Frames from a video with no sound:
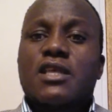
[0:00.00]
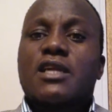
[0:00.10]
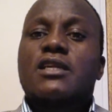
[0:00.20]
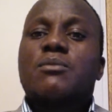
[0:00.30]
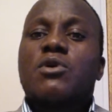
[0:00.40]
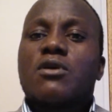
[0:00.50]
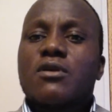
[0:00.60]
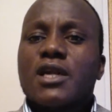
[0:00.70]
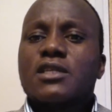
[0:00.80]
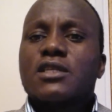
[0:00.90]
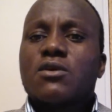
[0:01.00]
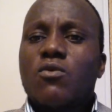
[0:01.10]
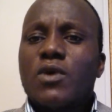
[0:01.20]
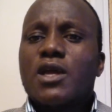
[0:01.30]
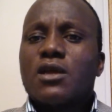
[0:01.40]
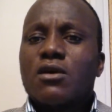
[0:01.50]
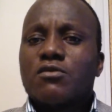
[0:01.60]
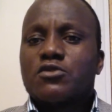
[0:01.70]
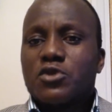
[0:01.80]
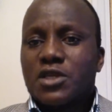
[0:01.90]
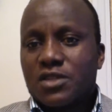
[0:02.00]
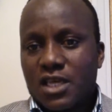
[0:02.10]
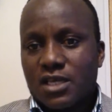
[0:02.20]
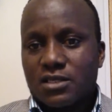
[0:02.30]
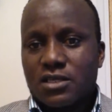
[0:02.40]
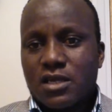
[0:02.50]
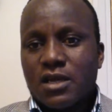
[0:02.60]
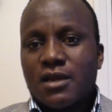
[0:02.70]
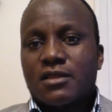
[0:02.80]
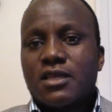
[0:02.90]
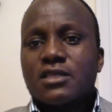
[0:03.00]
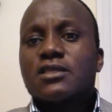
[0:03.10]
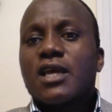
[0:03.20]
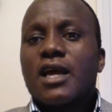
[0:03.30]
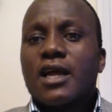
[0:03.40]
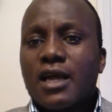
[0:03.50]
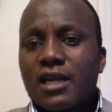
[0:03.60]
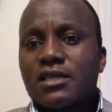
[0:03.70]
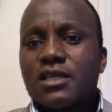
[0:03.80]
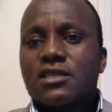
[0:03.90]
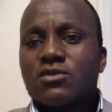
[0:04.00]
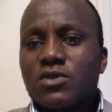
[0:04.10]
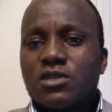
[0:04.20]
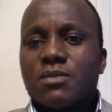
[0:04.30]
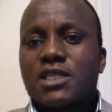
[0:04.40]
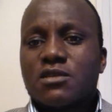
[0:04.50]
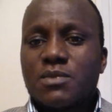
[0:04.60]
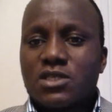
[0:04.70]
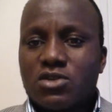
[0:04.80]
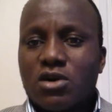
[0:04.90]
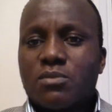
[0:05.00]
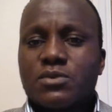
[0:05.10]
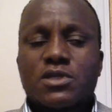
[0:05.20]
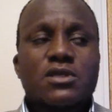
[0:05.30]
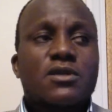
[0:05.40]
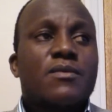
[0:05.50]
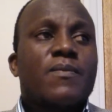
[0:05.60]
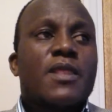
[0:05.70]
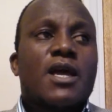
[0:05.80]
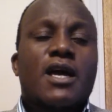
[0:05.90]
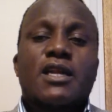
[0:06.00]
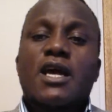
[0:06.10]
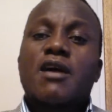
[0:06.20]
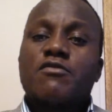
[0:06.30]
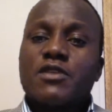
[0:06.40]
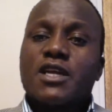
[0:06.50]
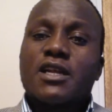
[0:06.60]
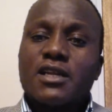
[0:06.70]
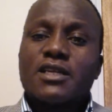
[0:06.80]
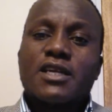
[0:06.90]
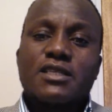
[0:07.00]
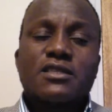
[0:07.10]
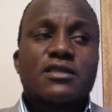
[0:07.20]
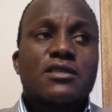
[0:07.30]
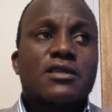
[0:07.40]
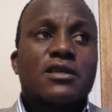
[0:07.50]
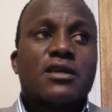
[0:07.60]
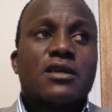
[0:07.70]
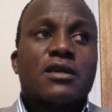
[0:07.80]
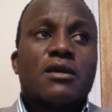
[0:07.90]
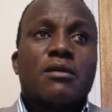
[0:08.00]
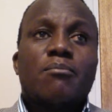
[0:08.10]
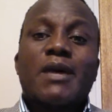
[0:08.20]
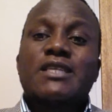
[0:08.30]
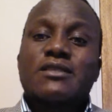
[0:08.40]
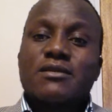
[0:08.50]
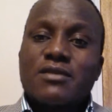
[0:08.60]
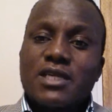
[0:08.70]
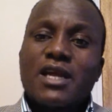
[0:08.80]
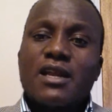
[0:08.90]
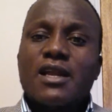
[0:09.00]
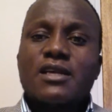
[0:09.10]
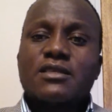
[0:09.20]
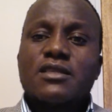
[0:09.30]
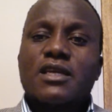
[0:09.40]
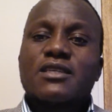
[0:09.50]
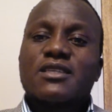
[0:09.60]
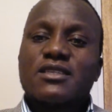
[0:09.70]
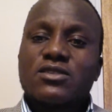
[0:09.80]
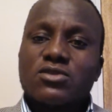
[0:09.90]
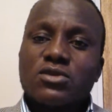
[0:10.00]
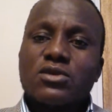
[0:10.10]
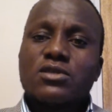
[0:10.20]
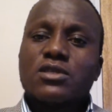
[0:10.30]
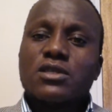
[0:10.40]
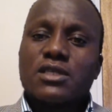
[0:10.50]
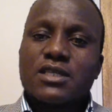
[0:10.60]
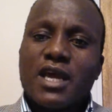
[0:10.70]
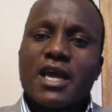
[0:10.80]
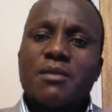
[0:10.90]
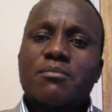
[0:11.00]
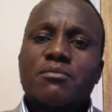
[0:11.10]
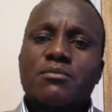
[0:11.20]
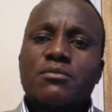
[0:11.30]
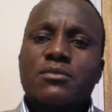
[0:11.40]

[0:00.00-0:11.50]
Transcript: the undemocratic way of doing things. These are cultures which must be stopped, and African leaders must realize that it is not a time